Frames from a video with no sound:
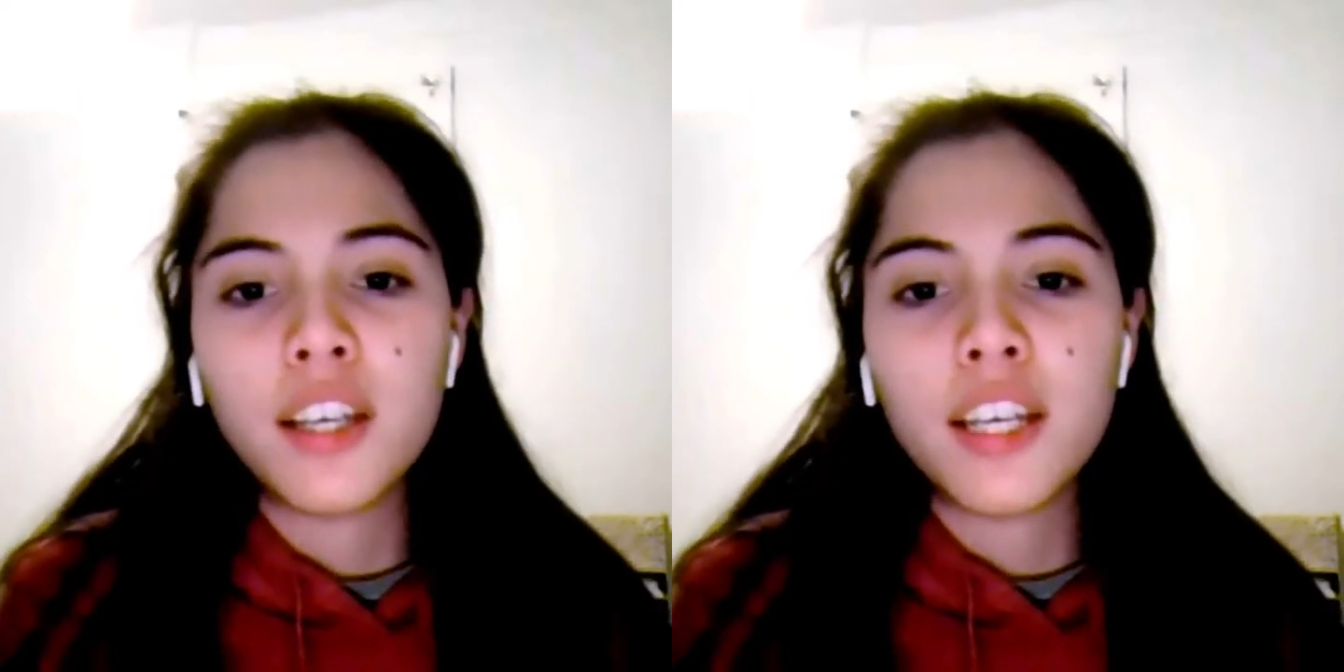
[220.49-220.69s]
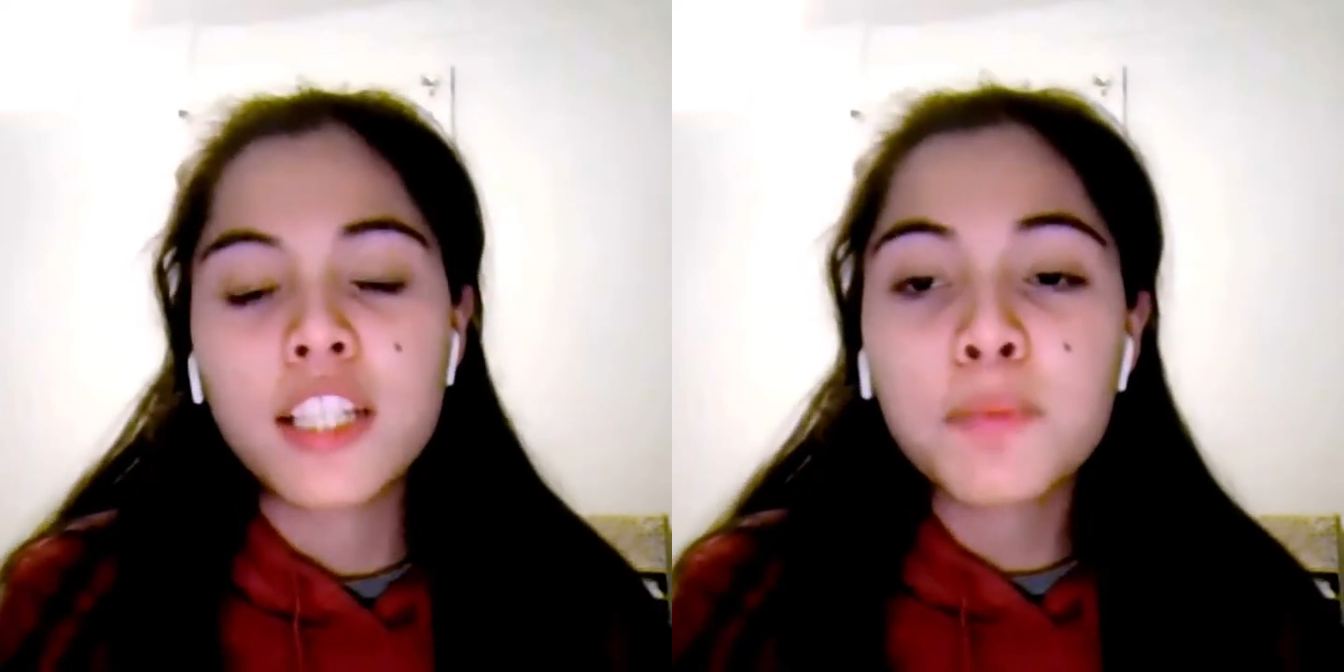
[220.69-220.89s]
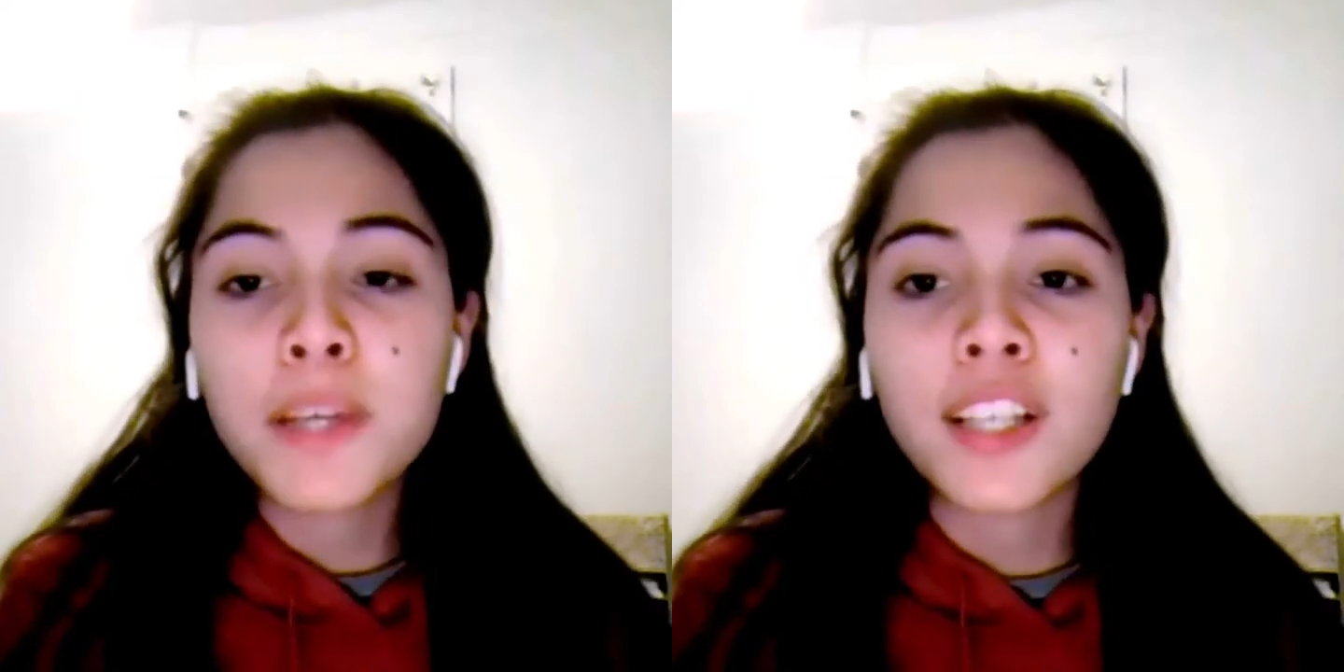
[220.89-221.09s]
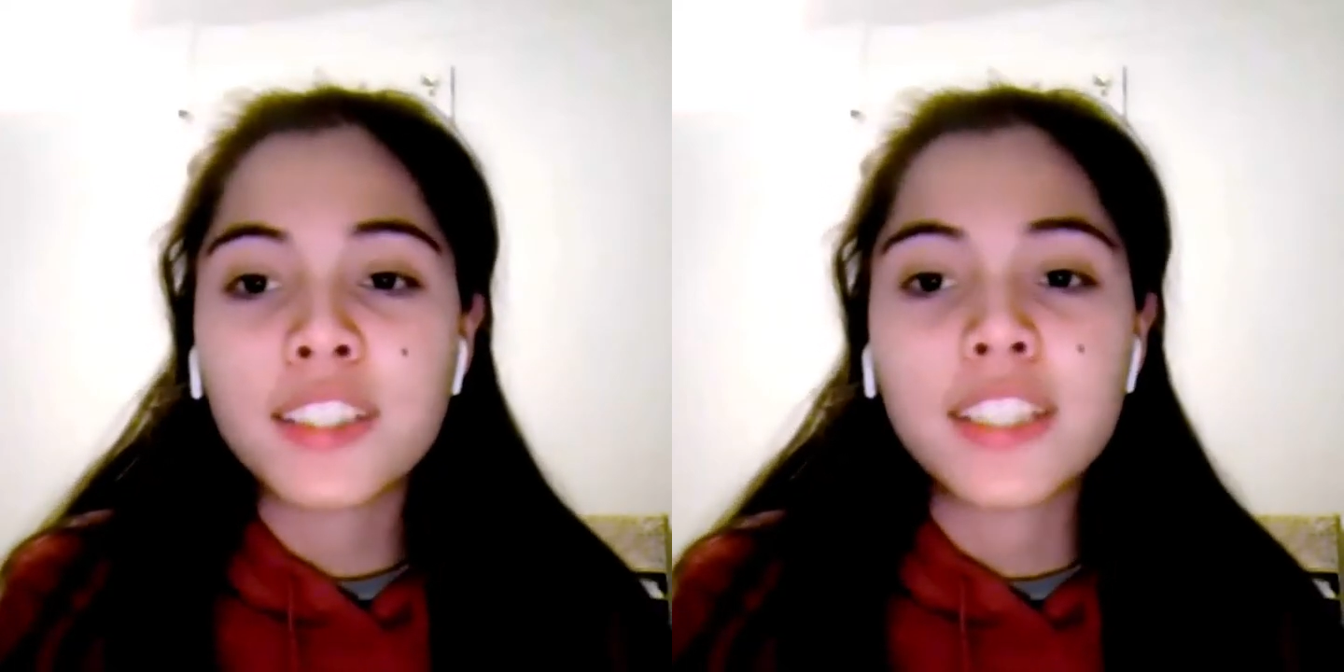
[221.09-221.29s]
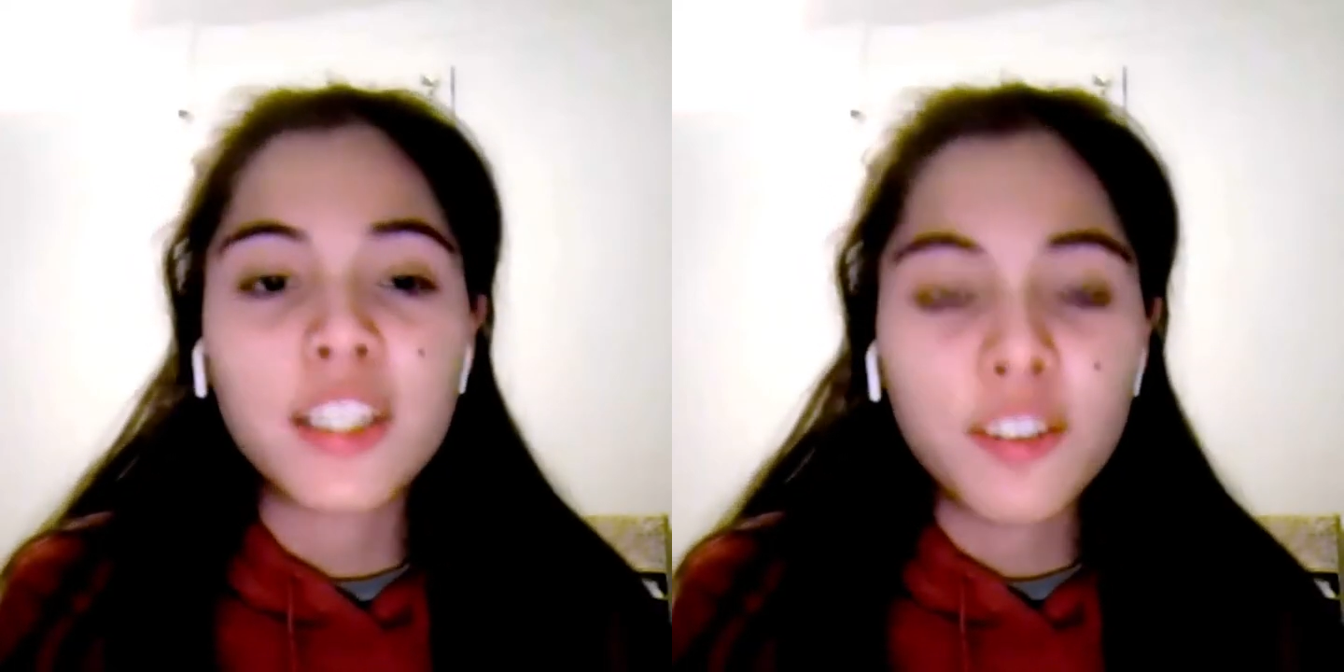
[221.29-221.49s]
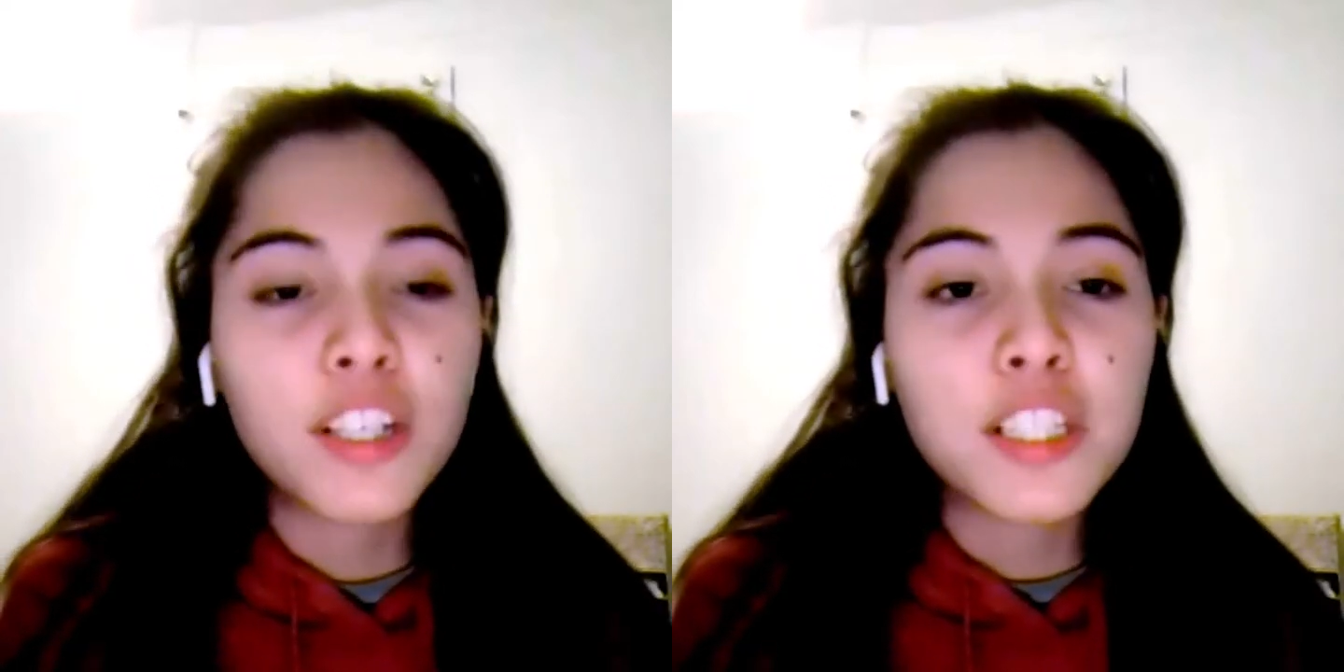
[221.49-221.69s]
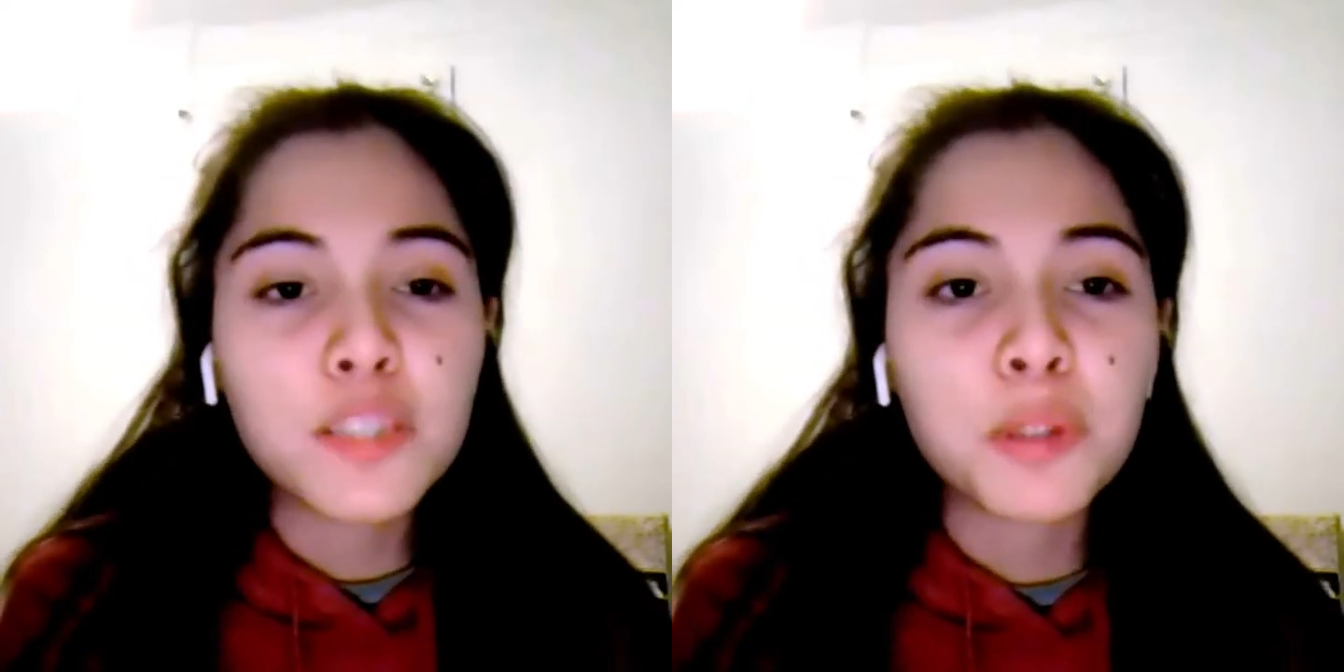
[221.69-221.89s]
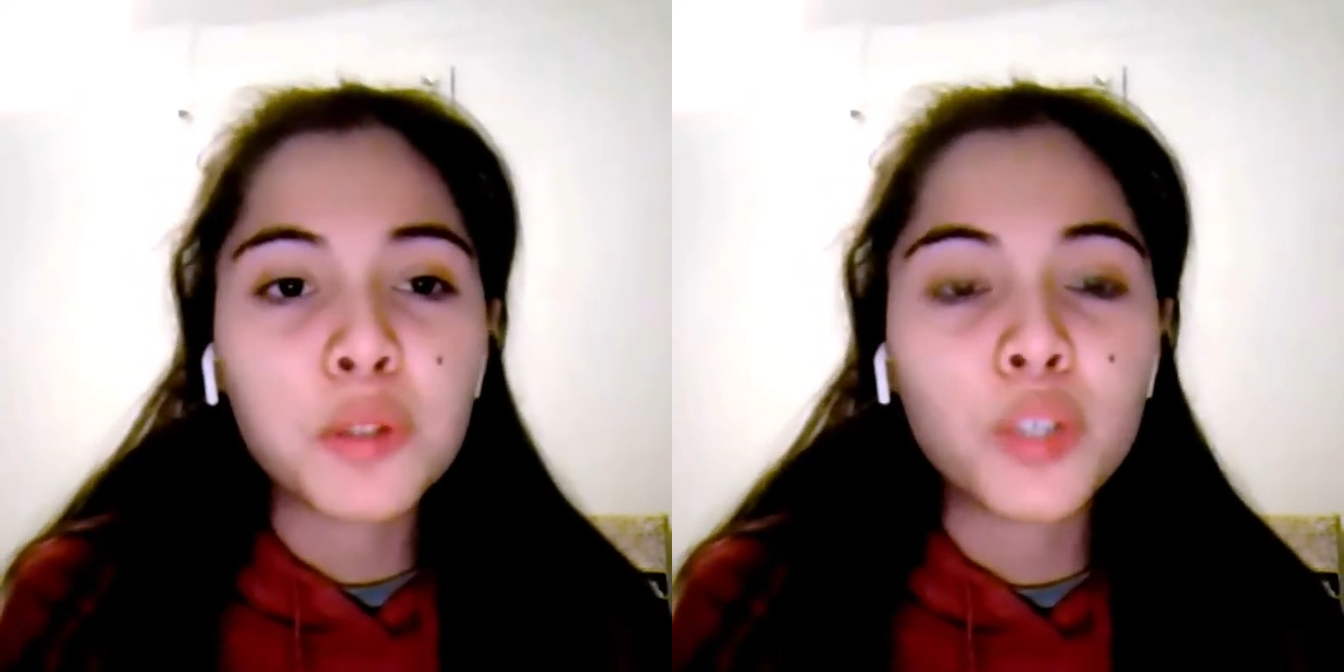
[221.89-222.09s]
it's because the difference
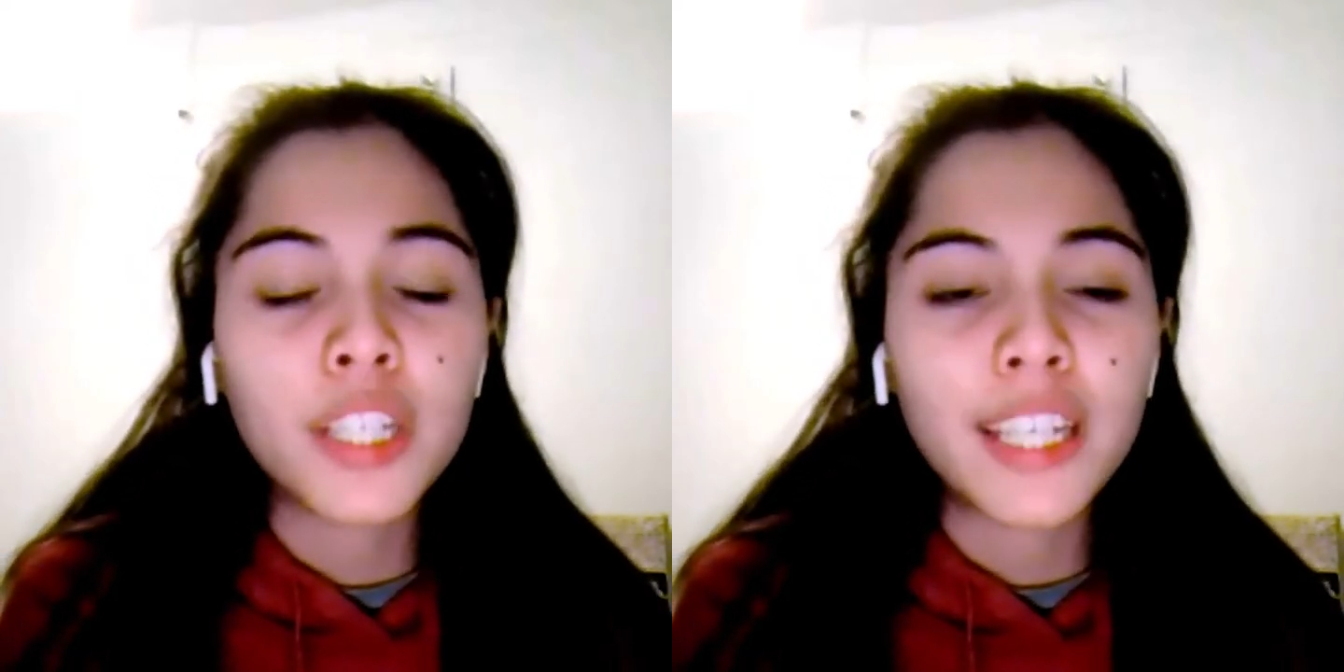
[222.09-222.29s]
between